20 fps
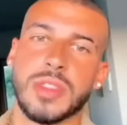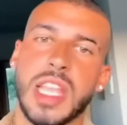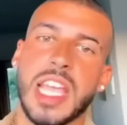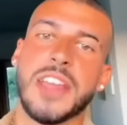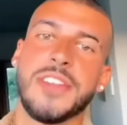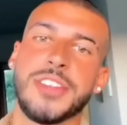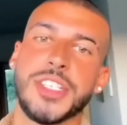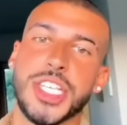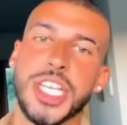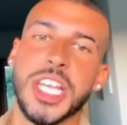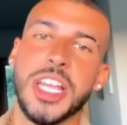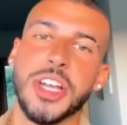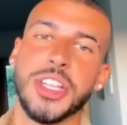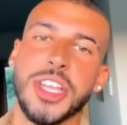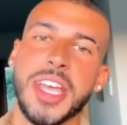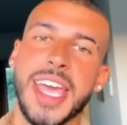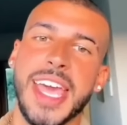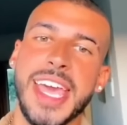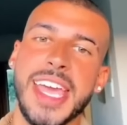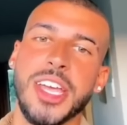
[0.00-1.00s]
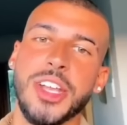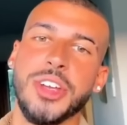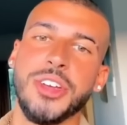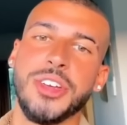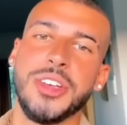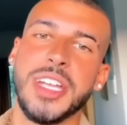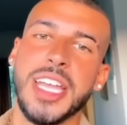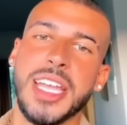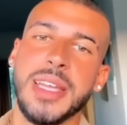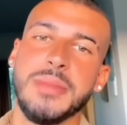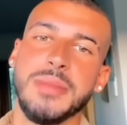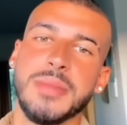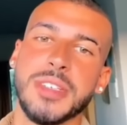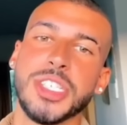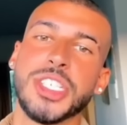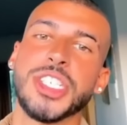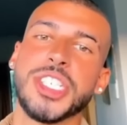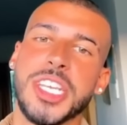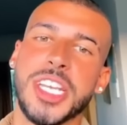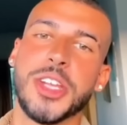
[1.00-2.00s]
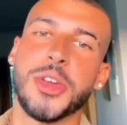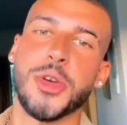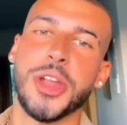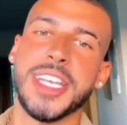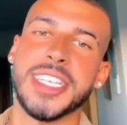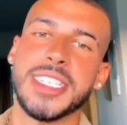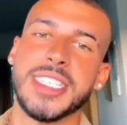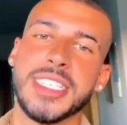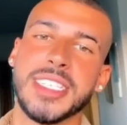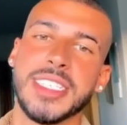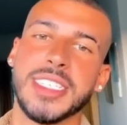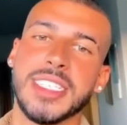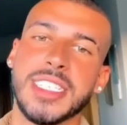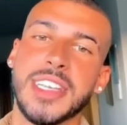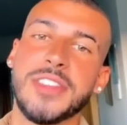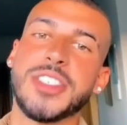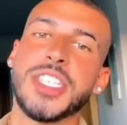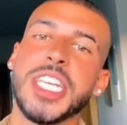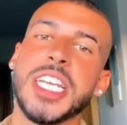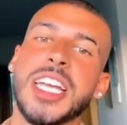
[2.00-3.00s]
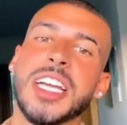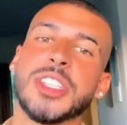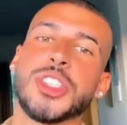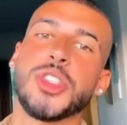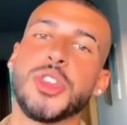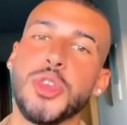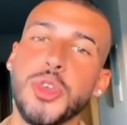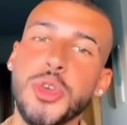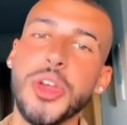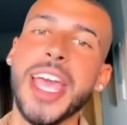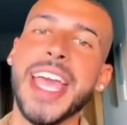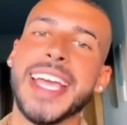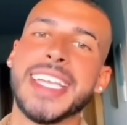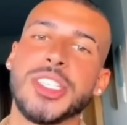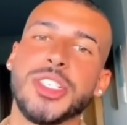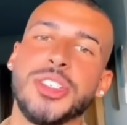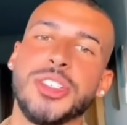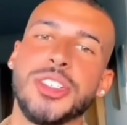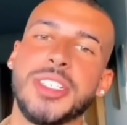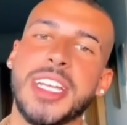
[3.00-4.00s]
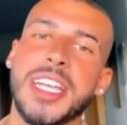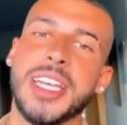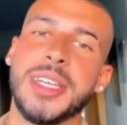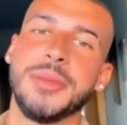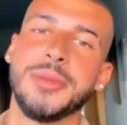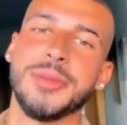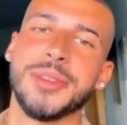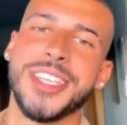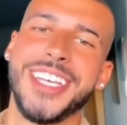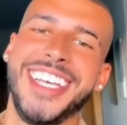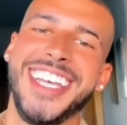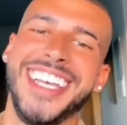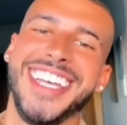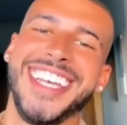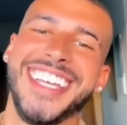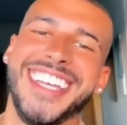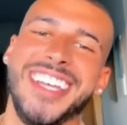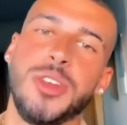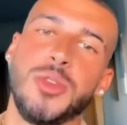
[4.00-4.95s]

she got an A in her name, she crazy. If she got two A's in her name, run.